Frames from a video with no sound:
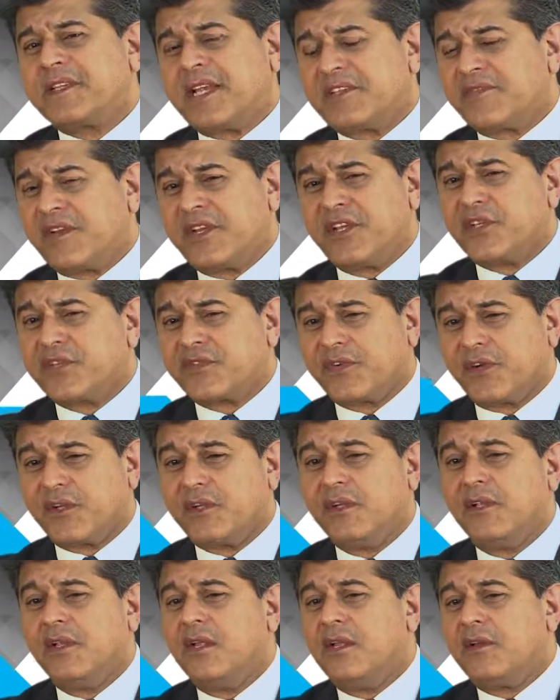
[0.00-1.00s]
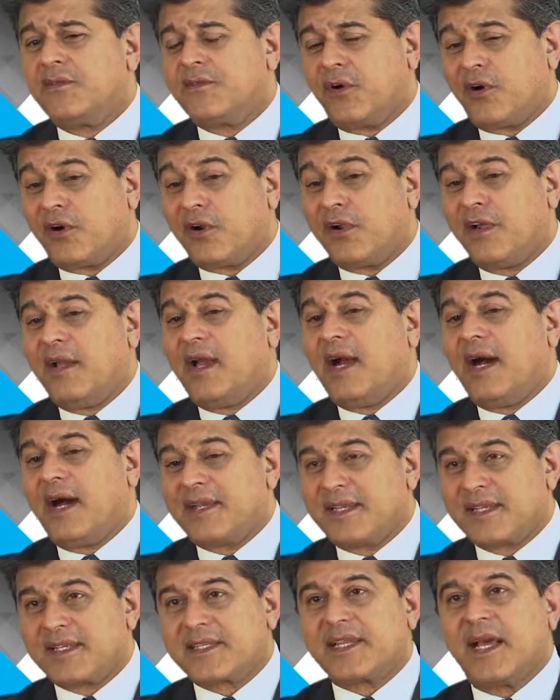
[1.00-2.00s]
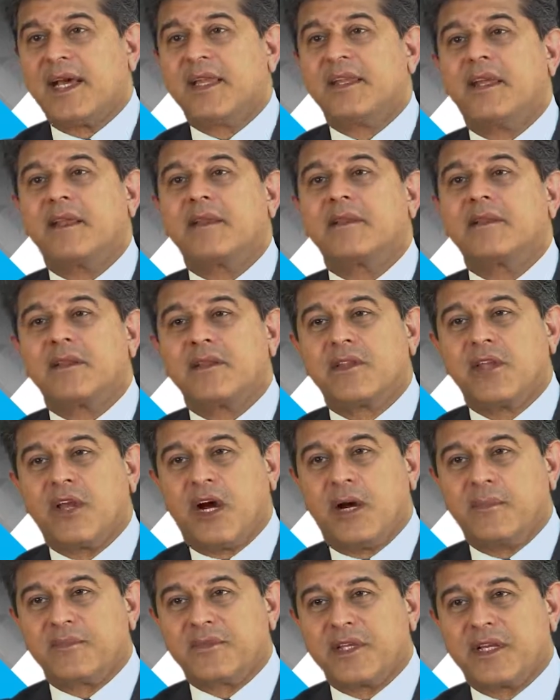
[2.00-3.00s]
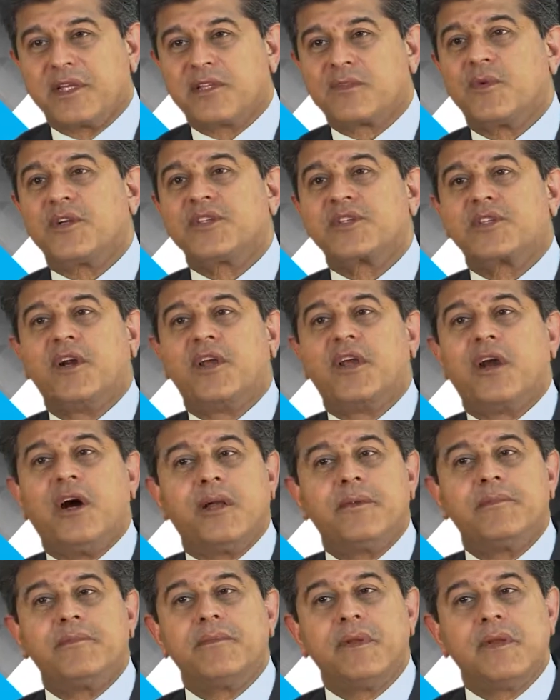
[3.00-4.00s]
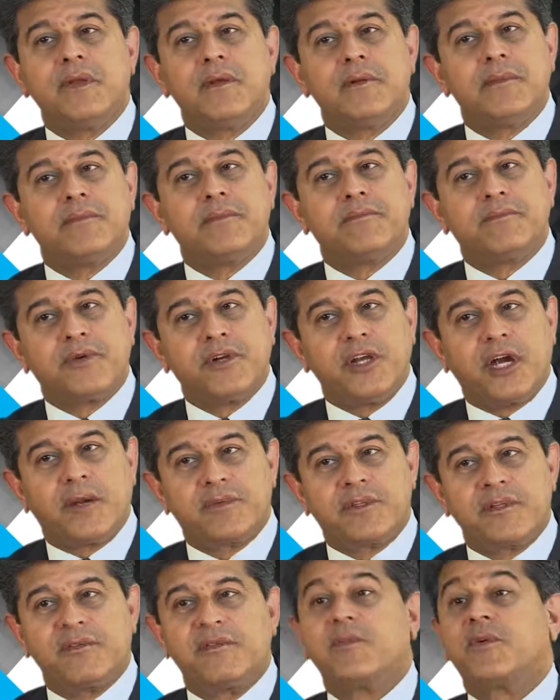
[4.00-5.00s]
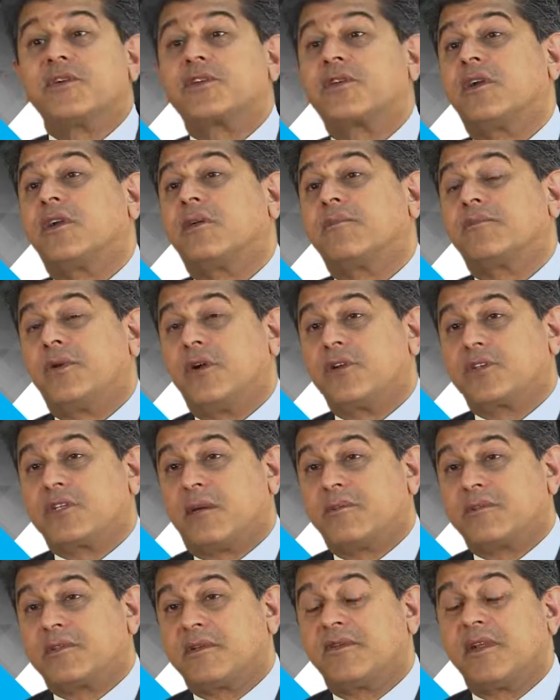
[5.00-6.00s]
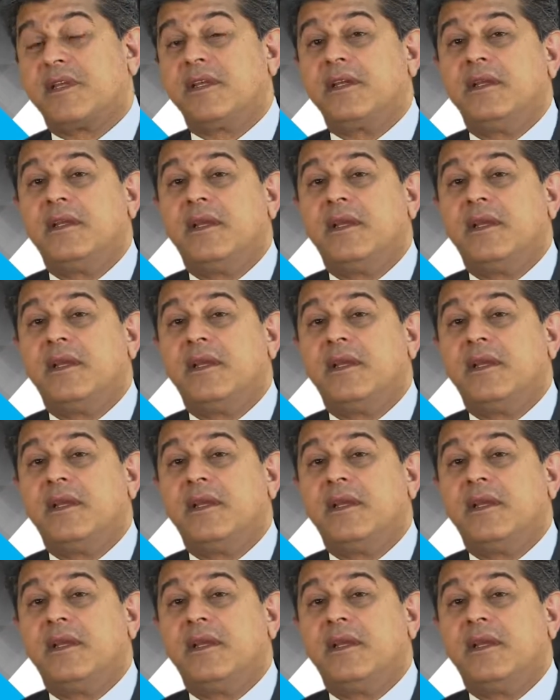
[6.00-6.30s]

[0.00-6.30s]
scan is very useful for understanding the optics, what's going on preoperatively, what's going on postoperatively.